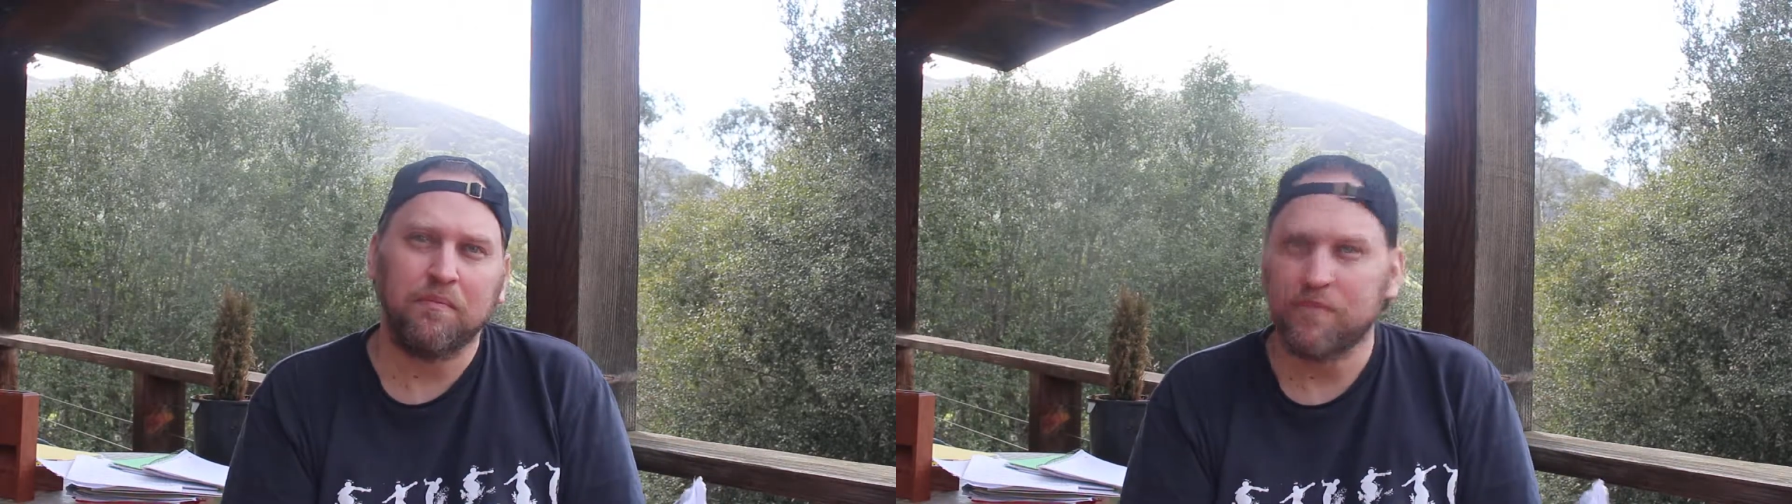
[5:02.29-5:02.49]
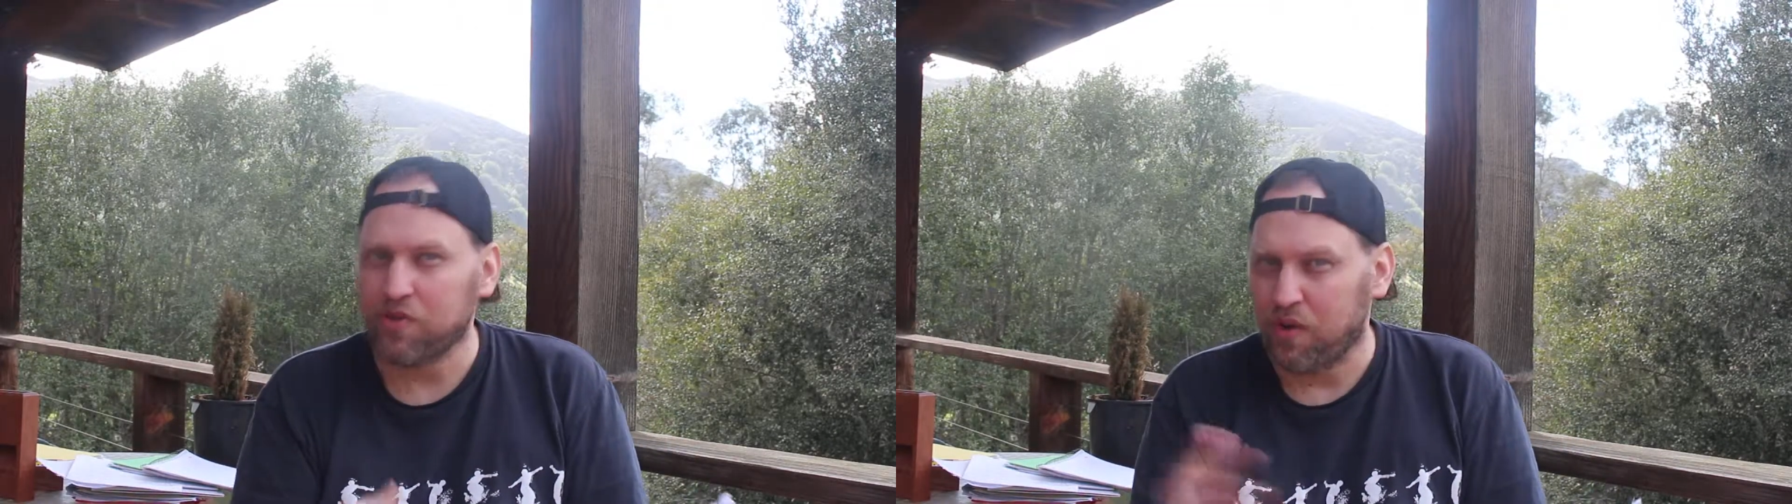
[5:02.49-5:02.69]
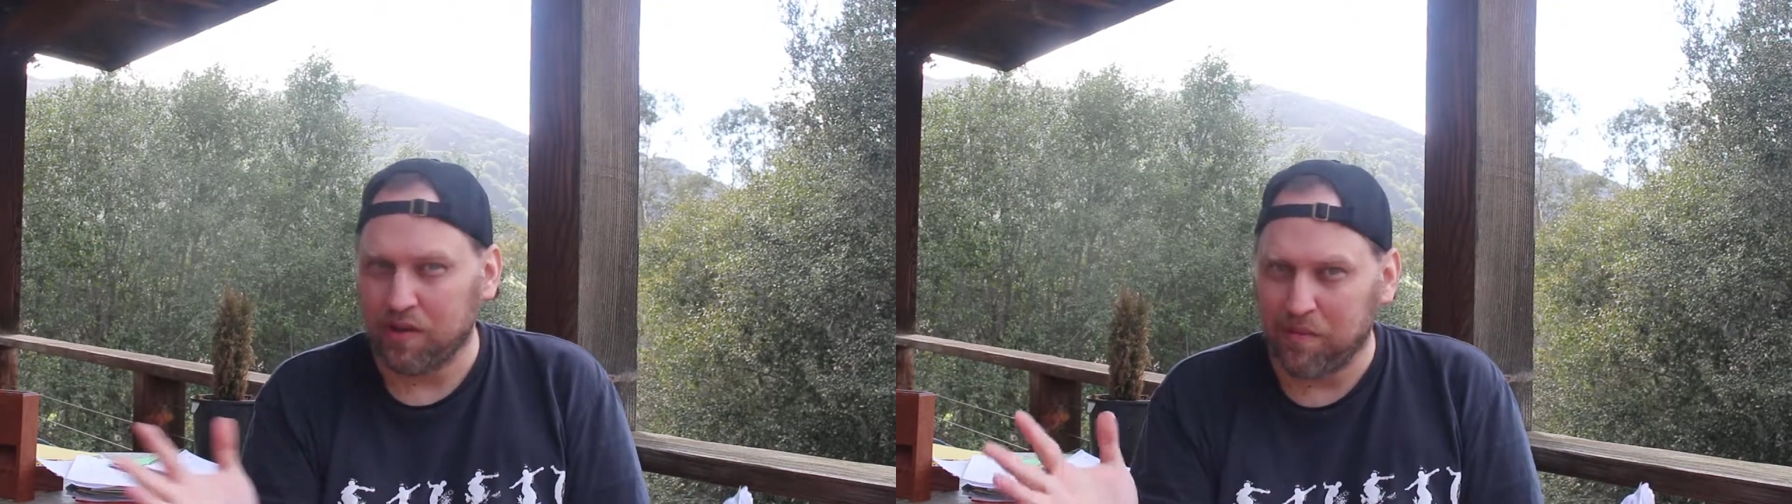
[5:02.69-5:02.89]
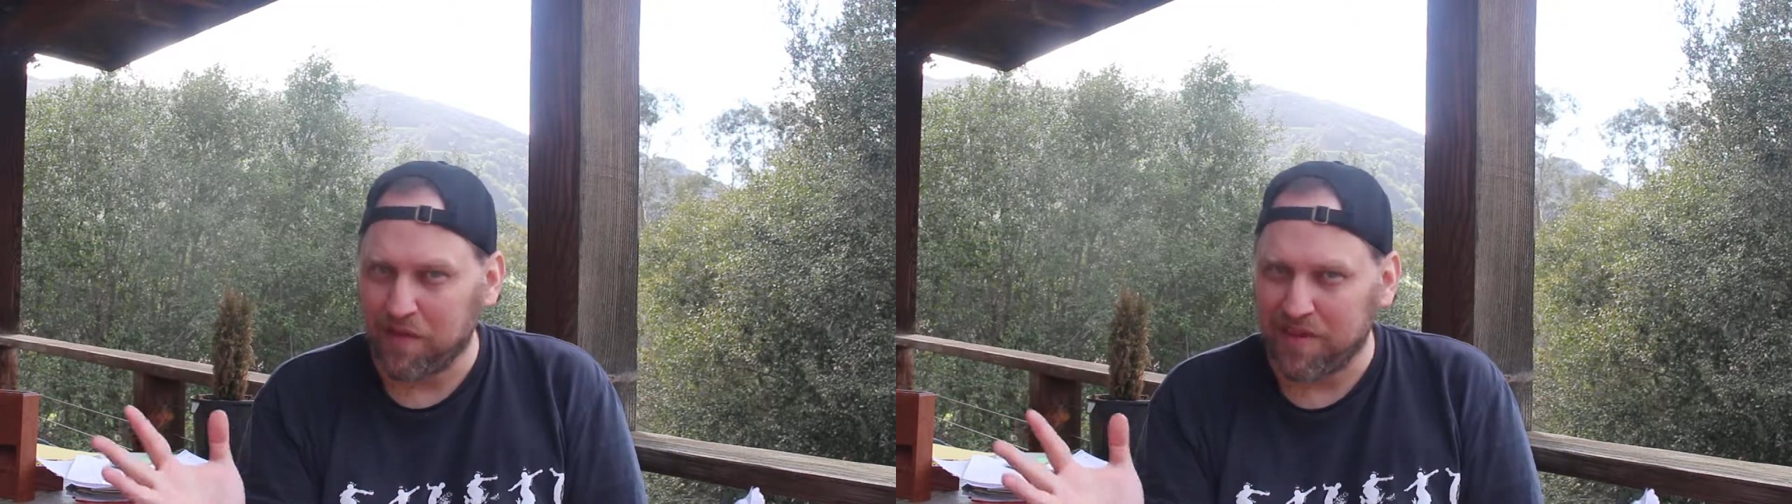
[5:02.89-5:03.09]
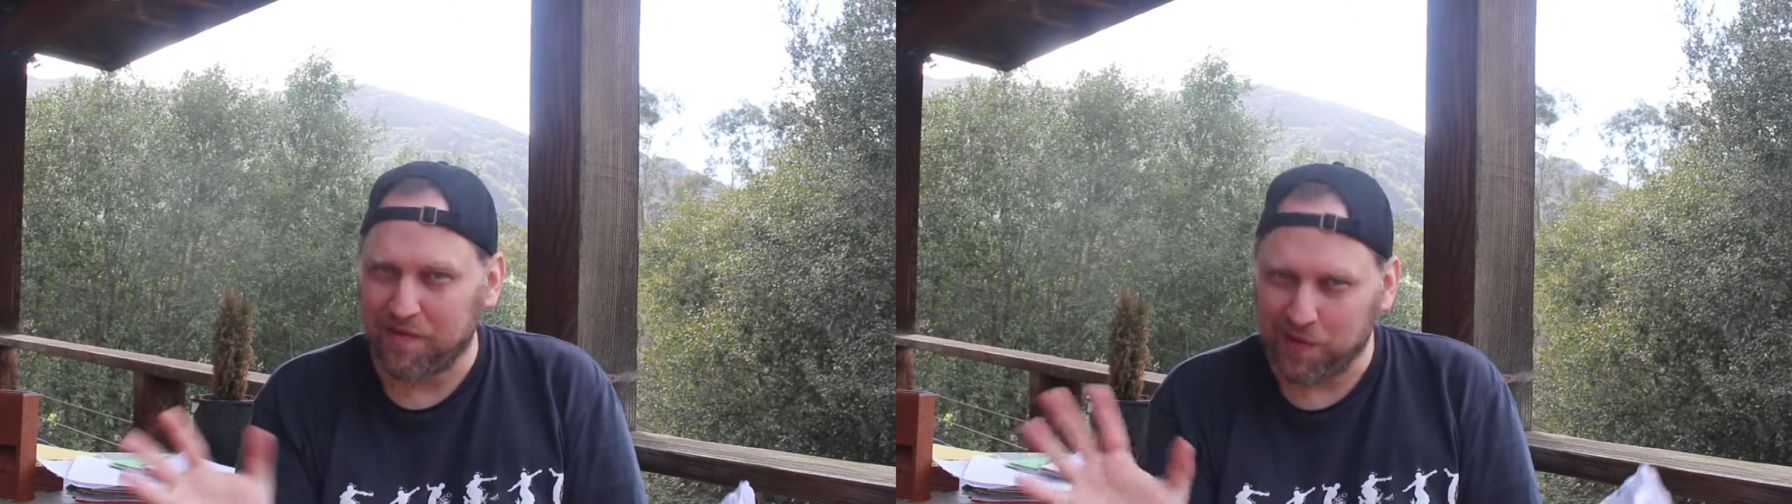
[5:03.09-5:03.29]
So all the
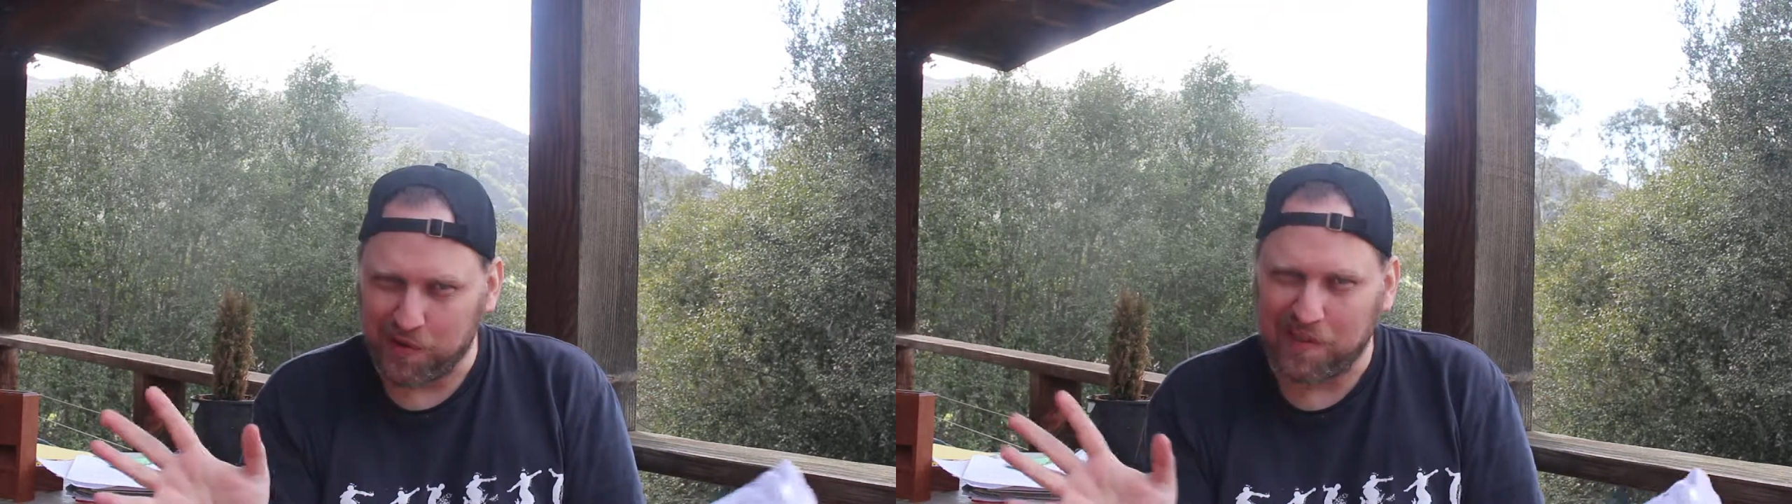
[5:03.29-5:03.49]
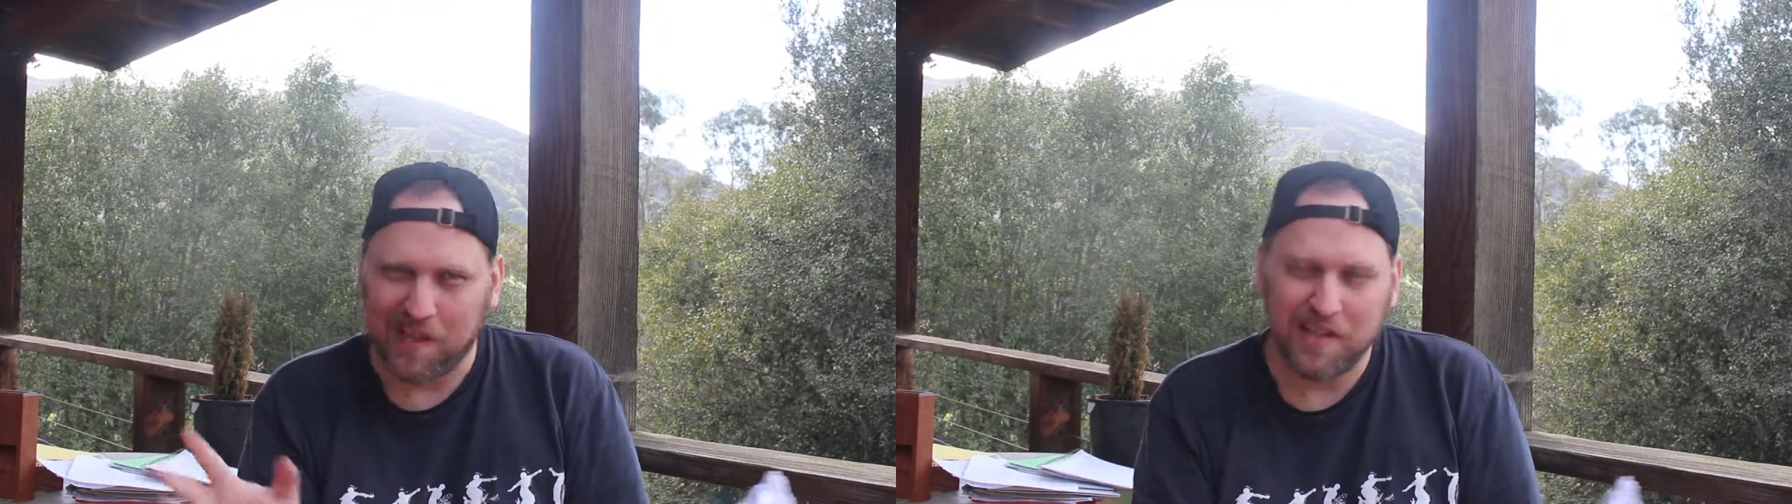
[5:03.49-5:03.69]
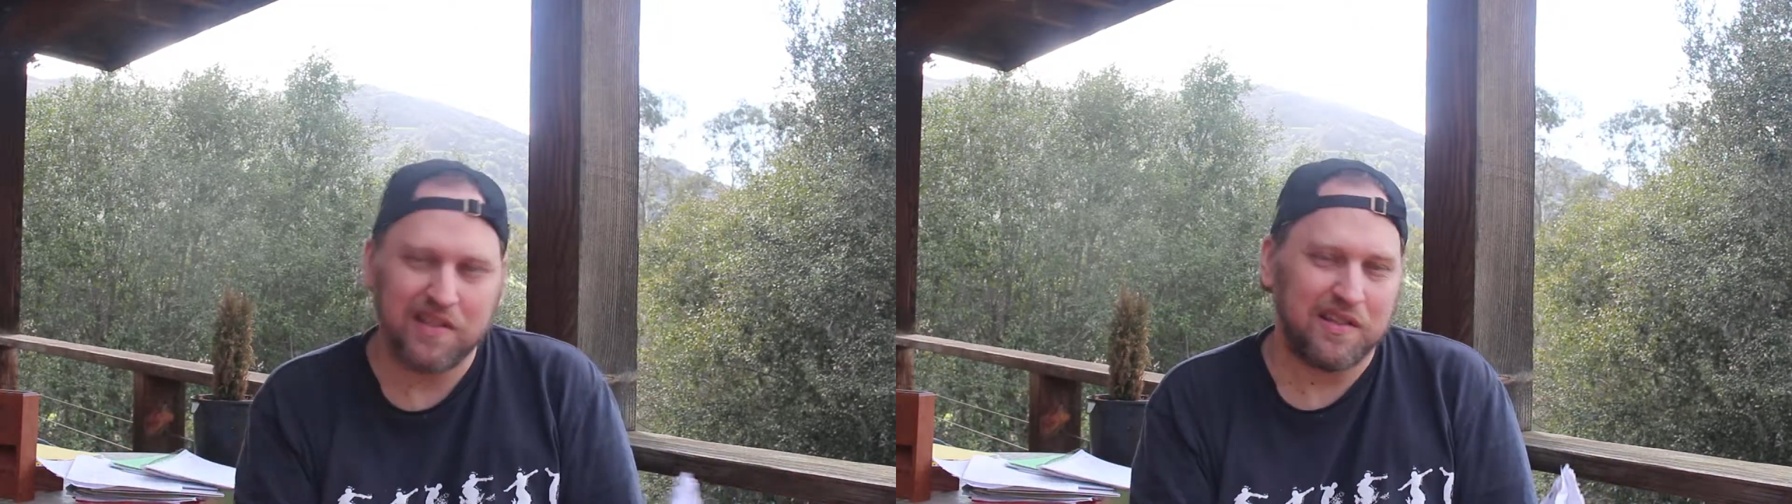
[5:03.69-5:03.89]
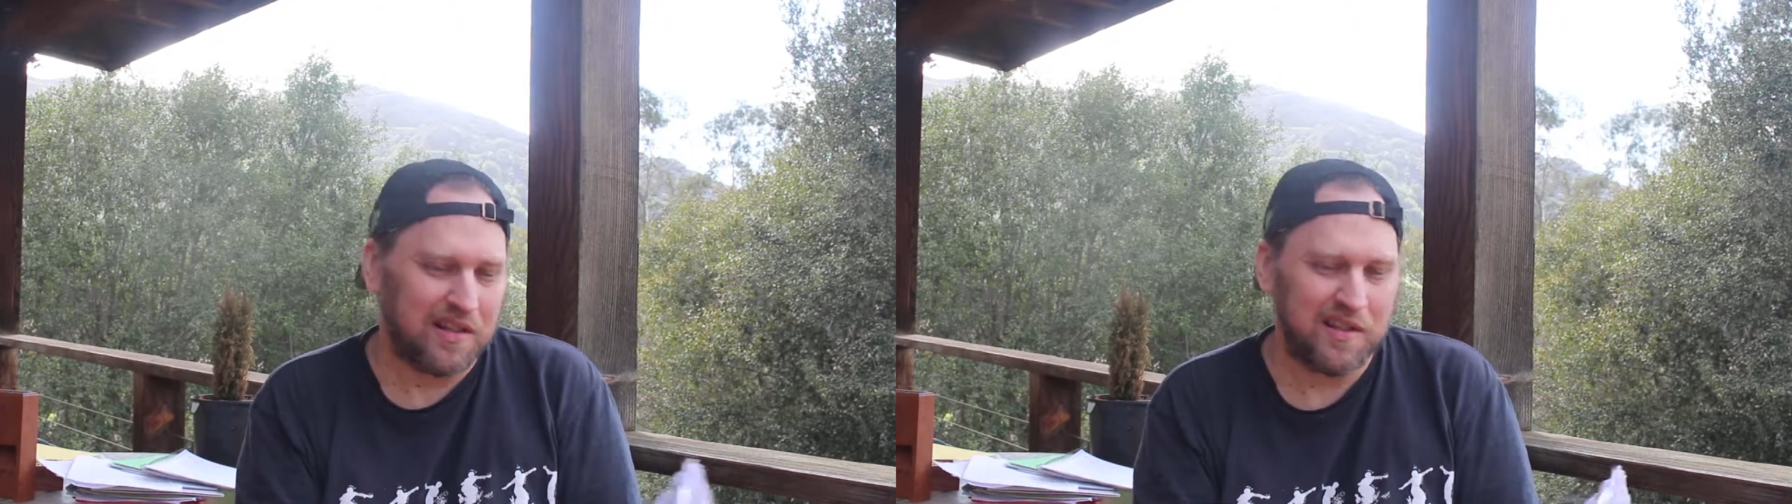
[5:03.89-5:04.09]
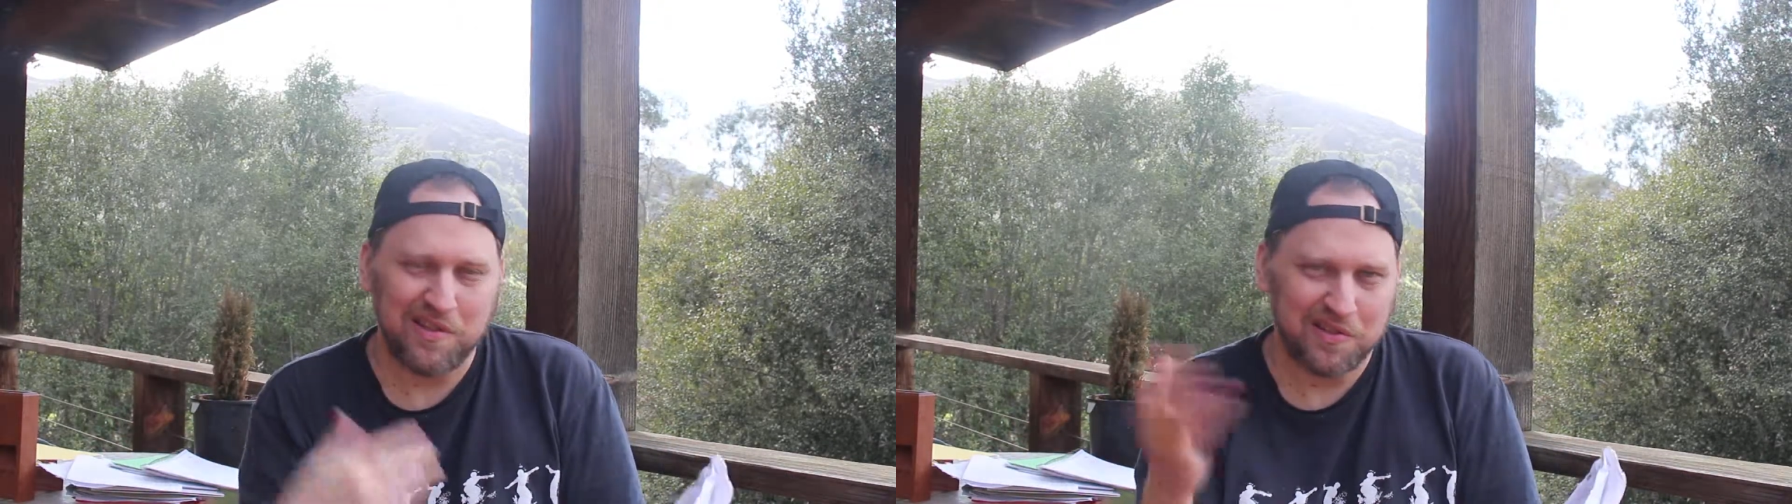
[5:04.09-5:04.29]
months have 30 days. None of these